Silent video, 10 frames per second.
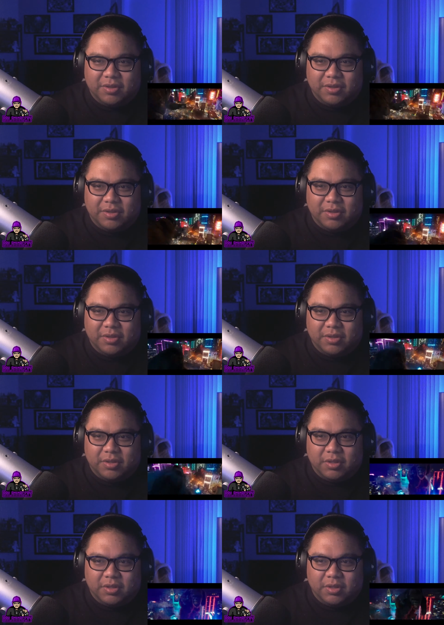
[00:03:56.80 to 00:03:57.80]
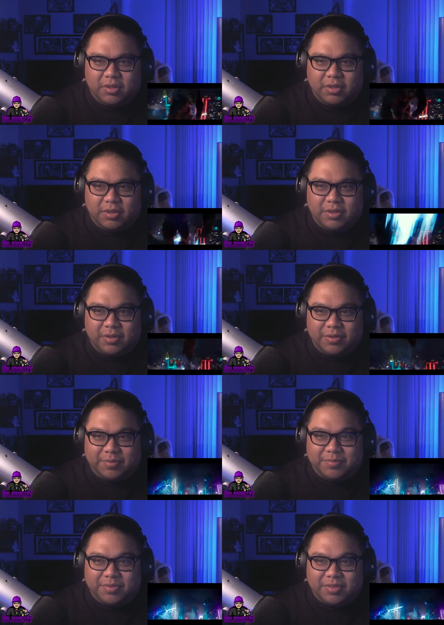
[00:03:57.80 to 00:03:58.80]

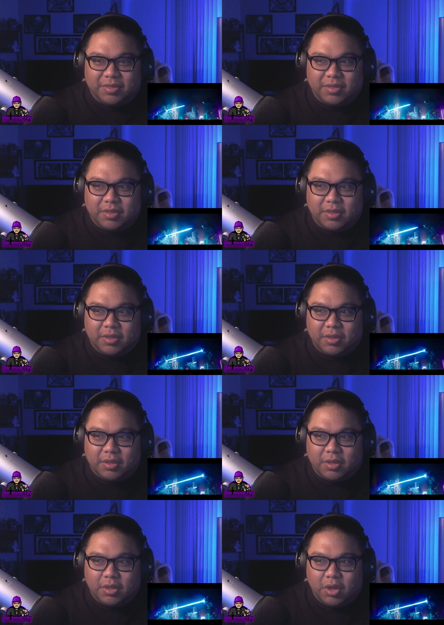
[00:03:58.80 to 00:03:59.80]
No one is speaking in this clip.